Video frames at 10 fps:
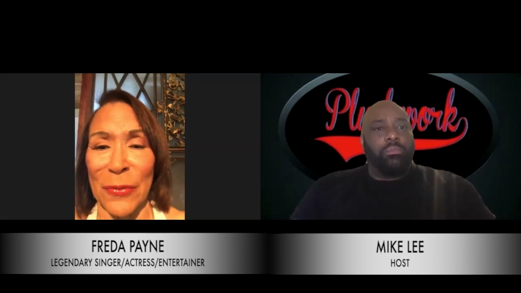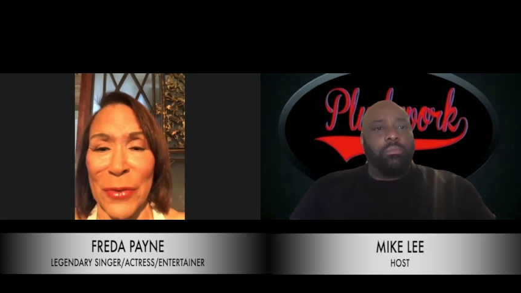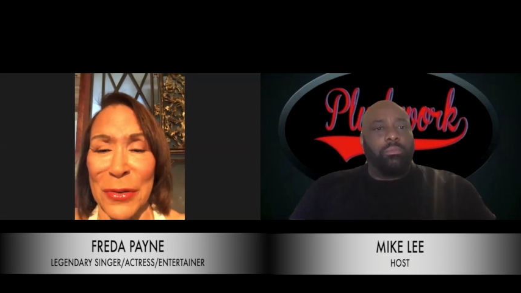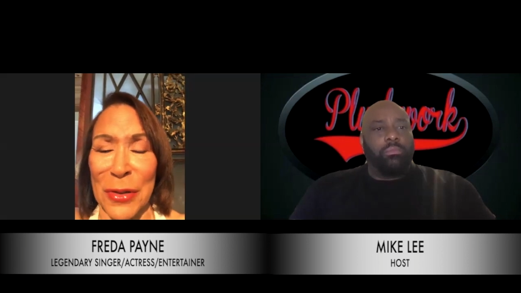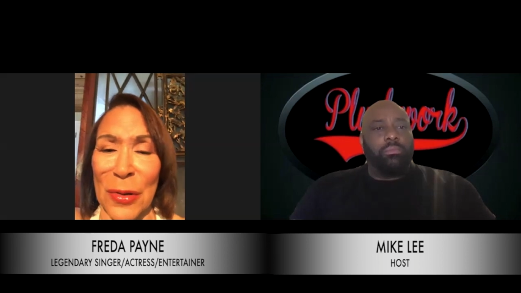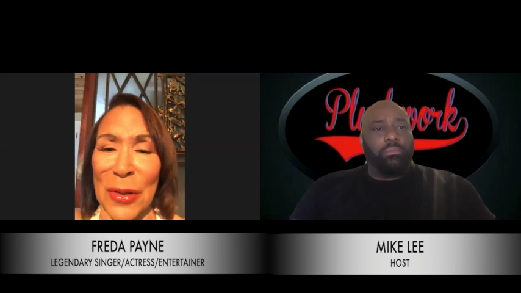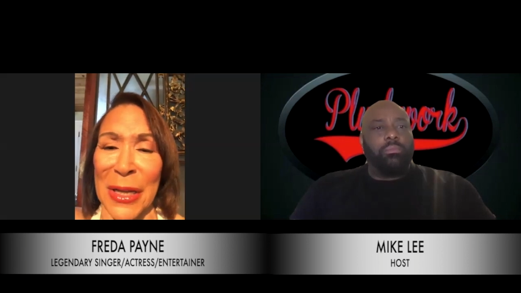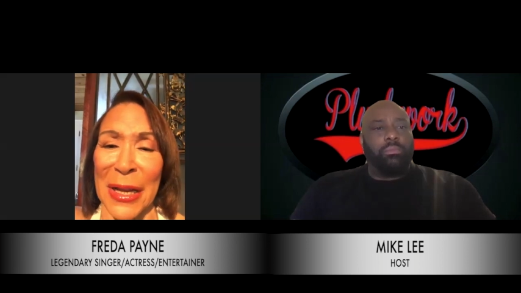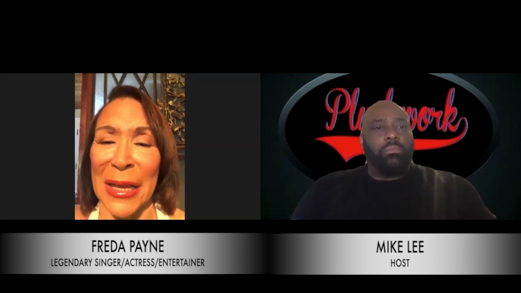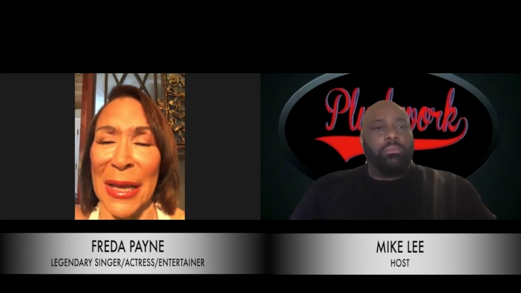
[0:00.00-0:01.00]
Speaker 1: years old and I,
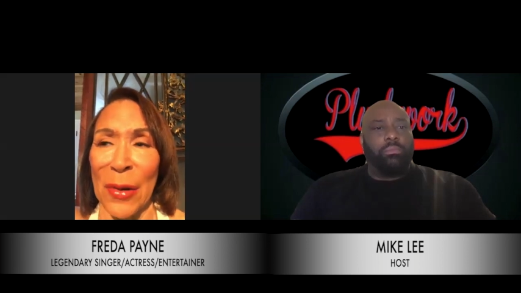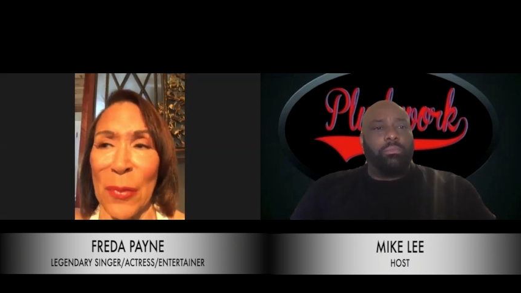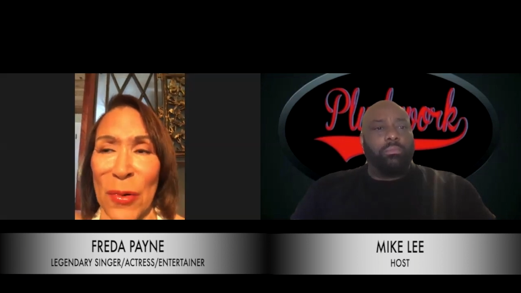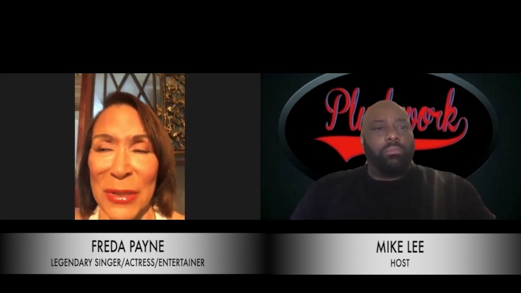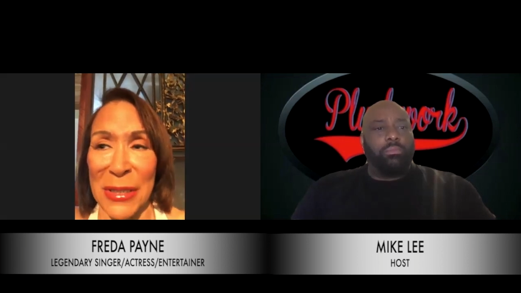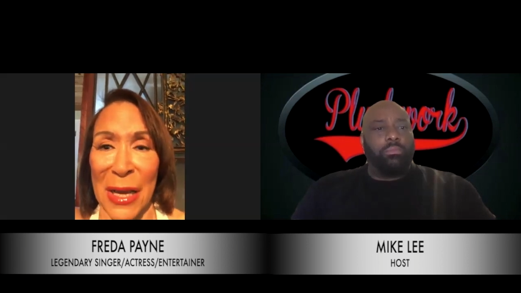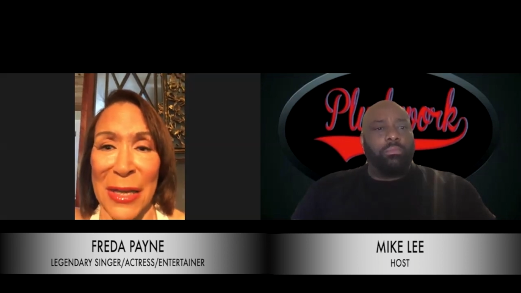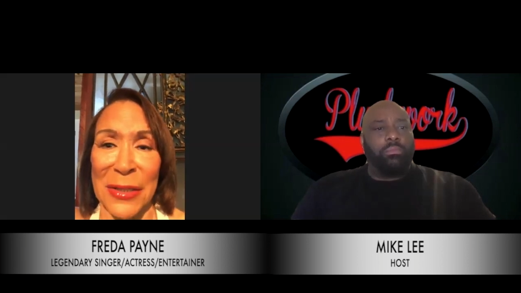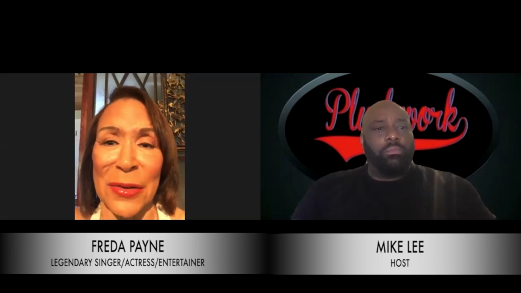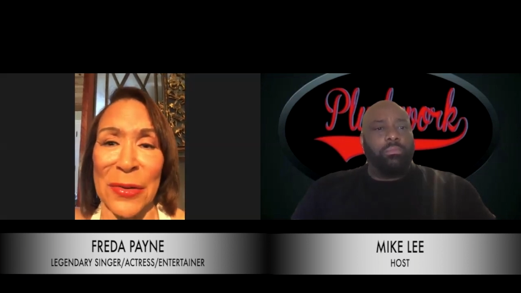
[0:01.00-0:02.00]
I wore size
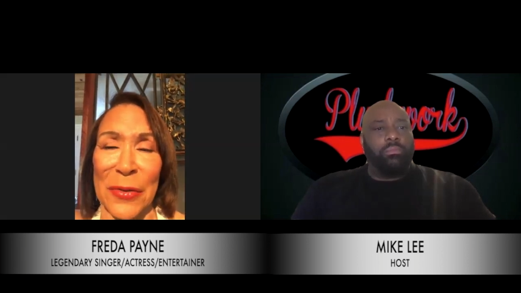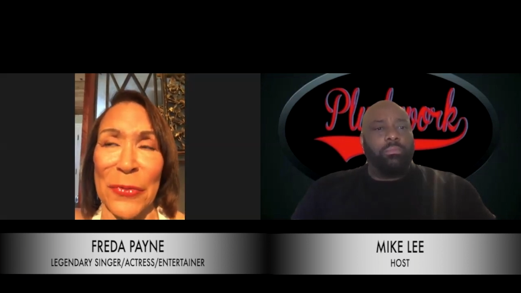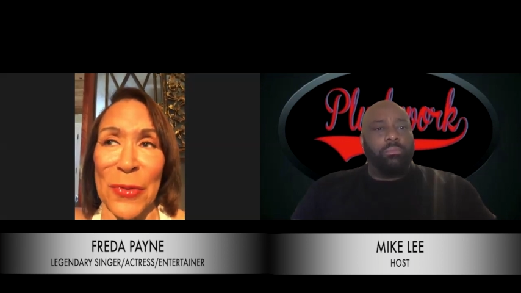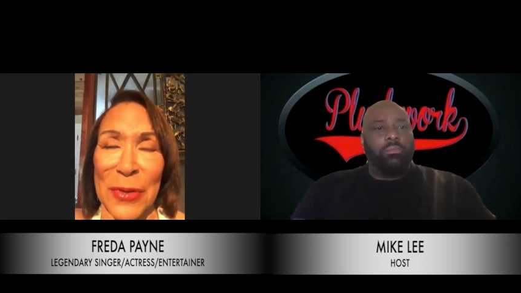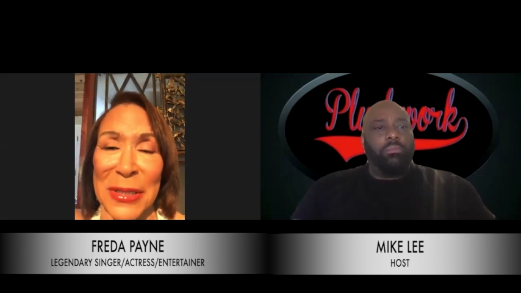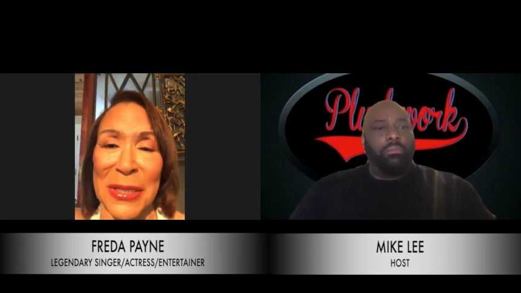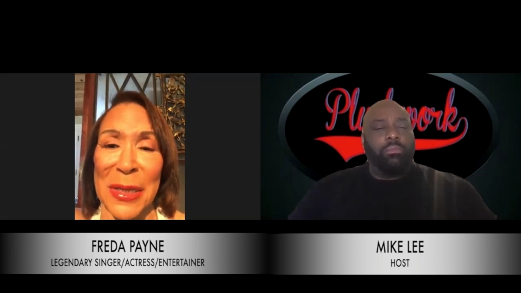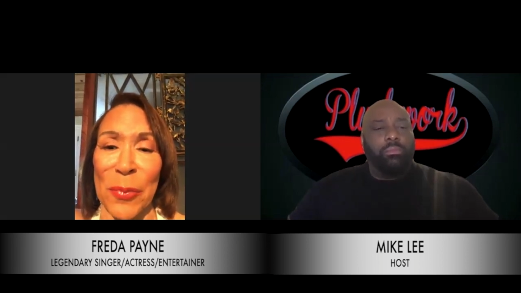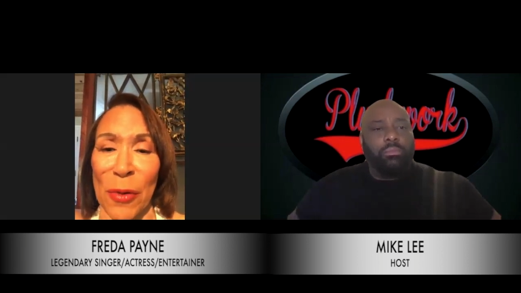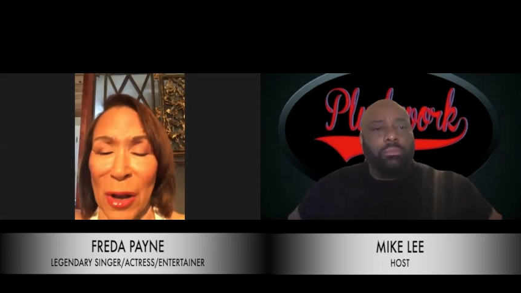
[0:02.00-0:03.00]
34C
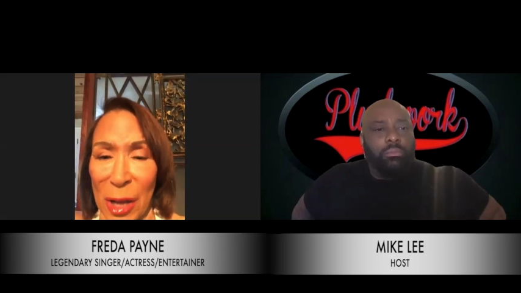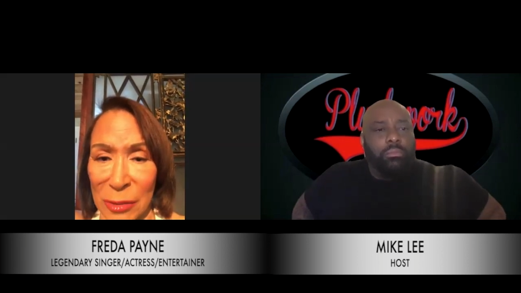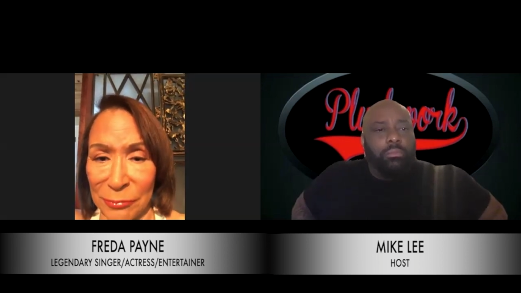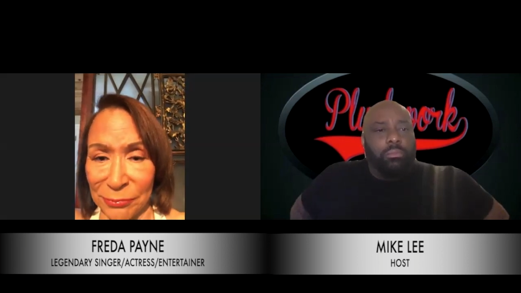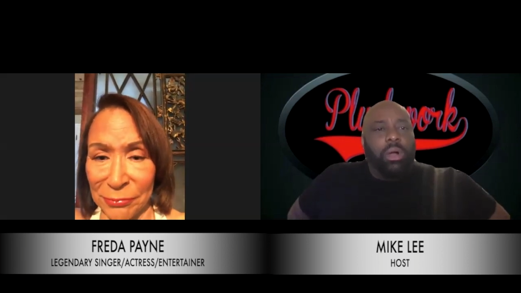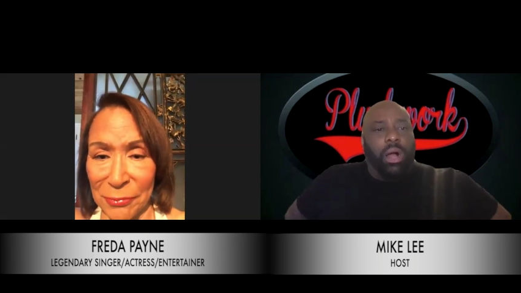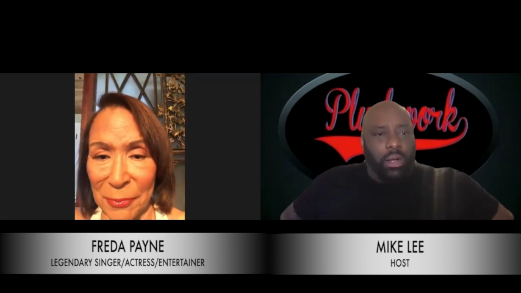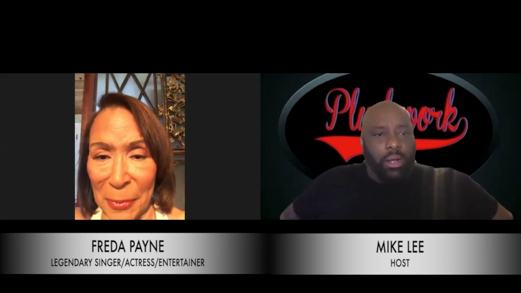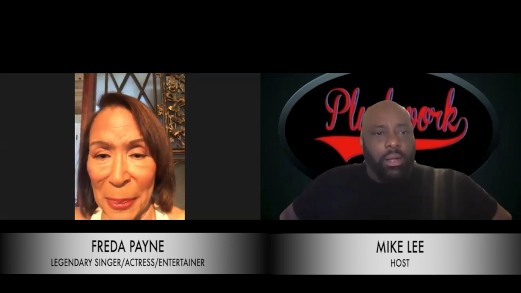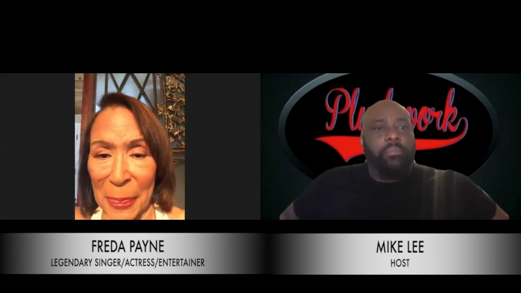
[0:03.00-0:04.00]
bra. Uh huh.
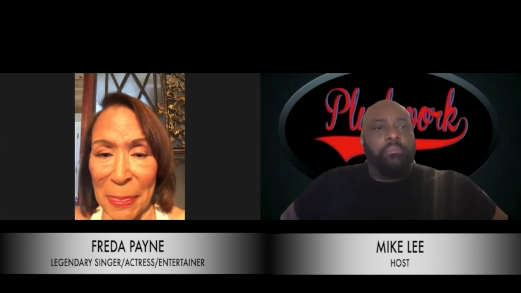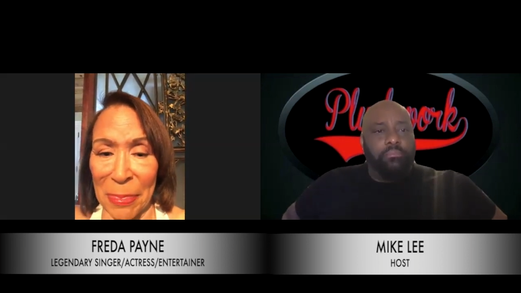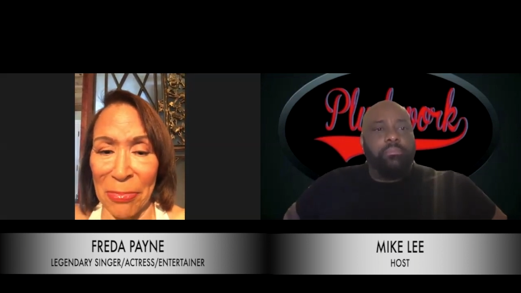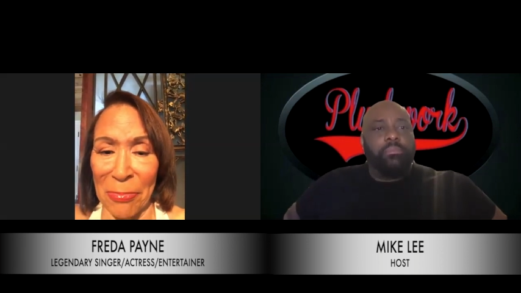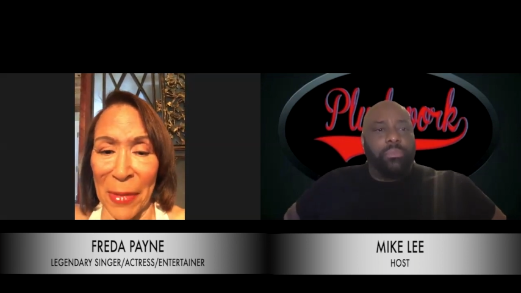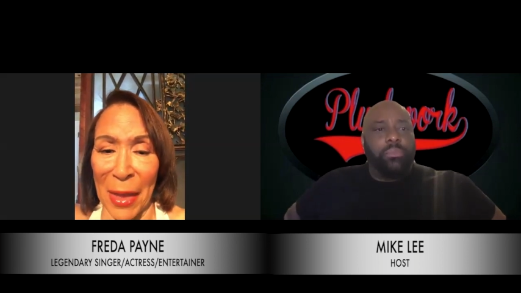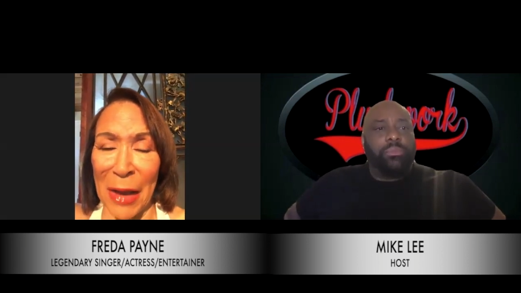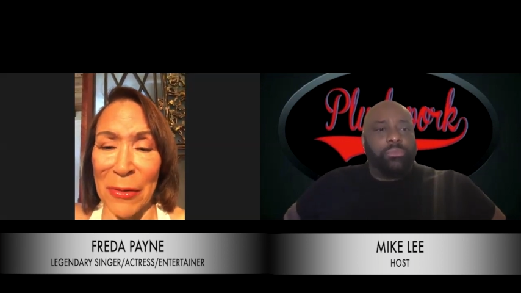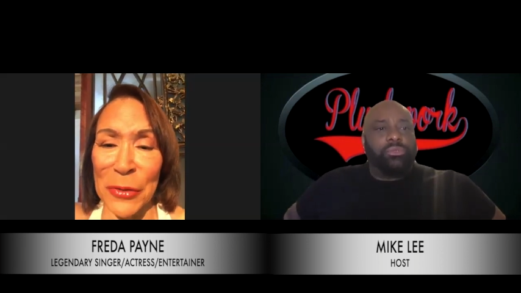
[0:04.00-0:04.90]
I was